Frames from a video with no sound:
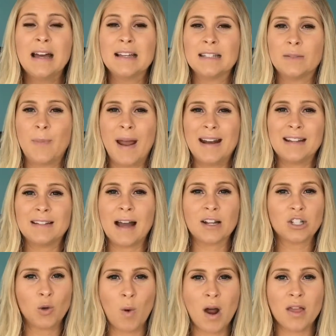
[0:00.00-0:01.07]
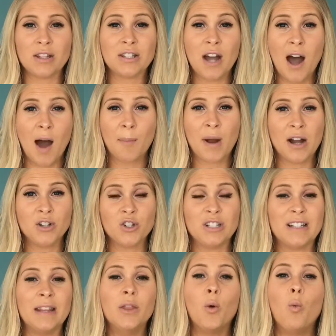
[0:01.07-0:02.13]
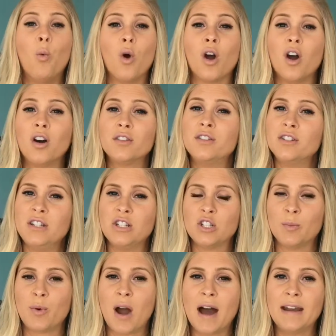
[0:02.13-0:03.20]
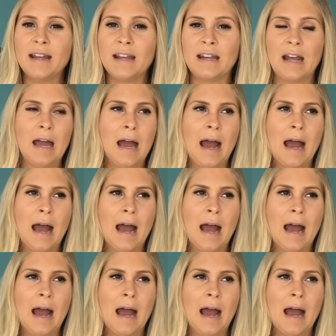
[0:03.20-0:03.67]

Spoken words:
Spain is actually one of the top countries in the world to teach abroad in.